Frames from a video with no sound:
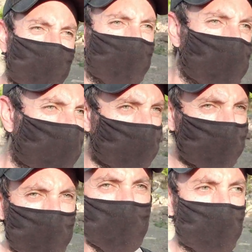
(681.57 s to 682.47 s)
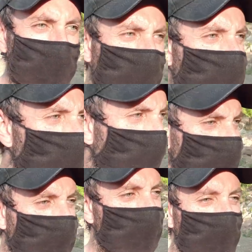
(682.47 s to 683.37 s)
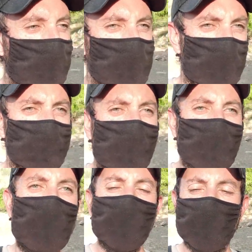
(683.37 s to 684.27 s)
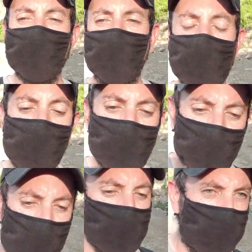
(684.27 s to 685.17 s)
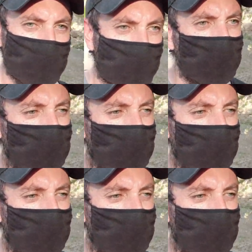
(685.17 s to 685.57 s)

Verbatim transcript: figured just enjoy being out, like I say, meeting people,